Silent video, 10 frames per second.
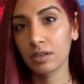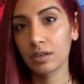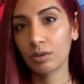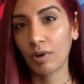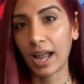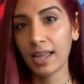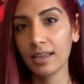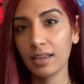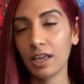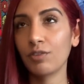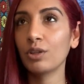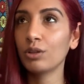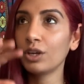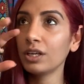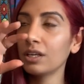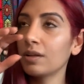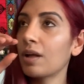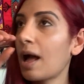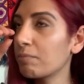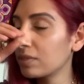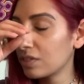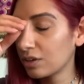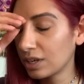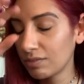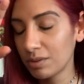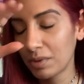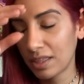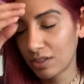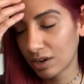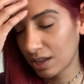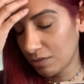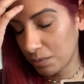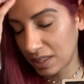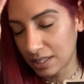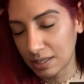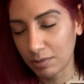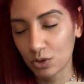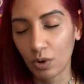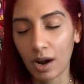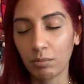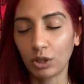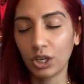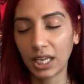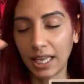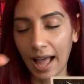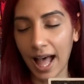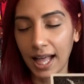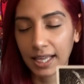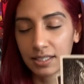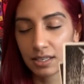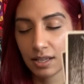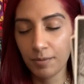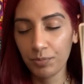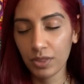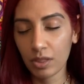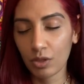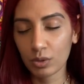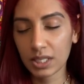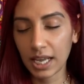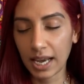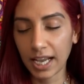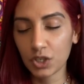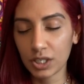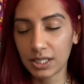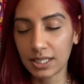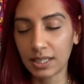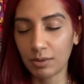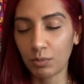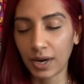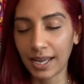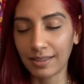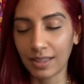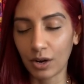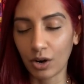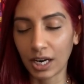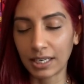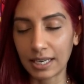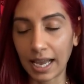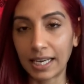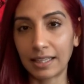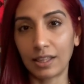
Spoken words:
Right? If you look, they're giving me this image where I'm looking at those connections in the brain that are ignited,